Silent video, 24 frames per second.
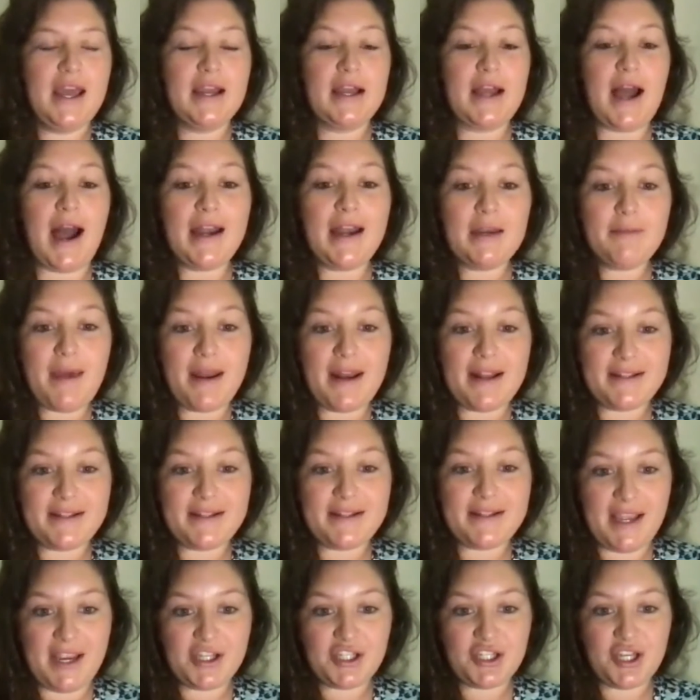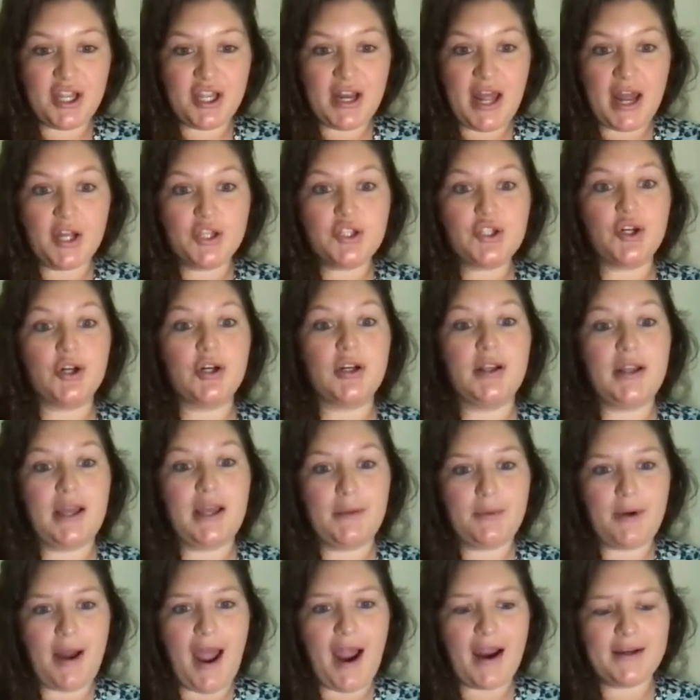guided meditation and a journaling
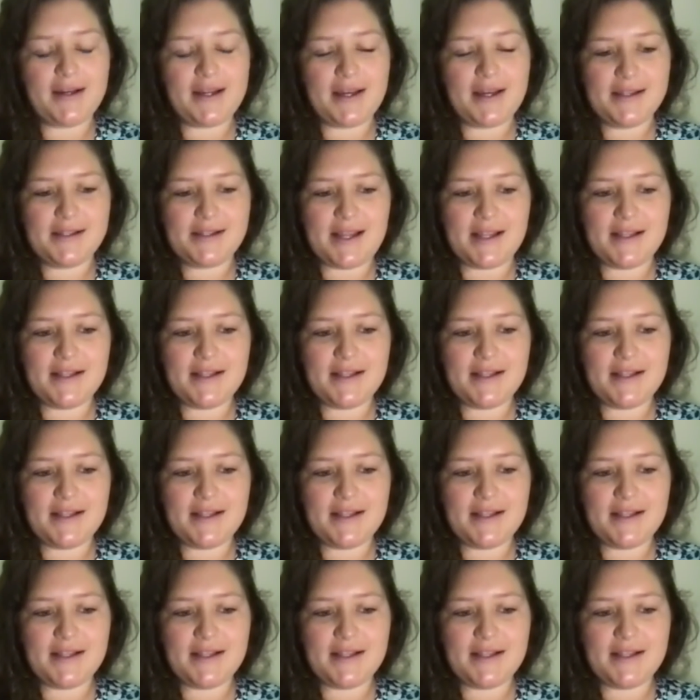practice.